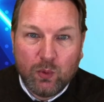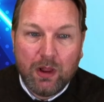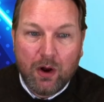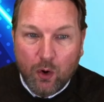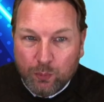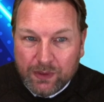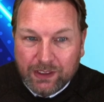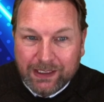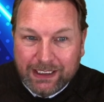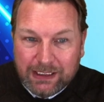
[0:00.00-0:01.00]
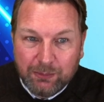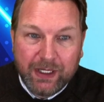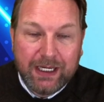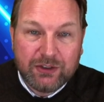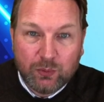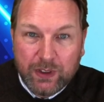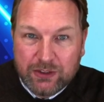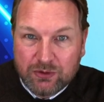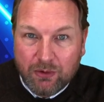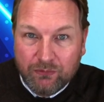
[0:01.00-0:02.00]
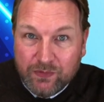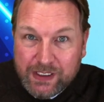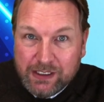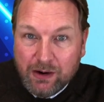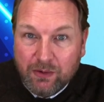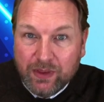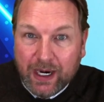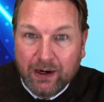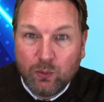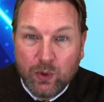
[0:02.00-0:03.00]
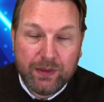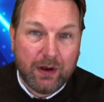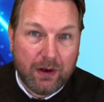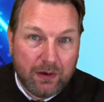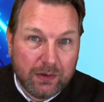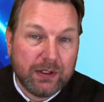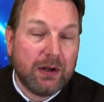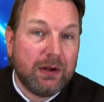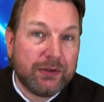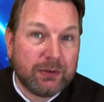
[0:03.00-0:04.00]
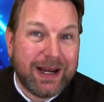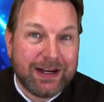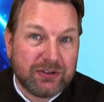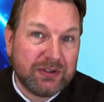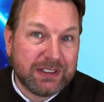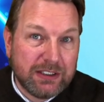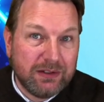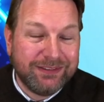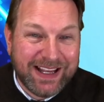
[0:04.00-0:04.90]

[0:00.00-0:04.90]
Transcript: will open the landing page with your video there with all the call to actions that you've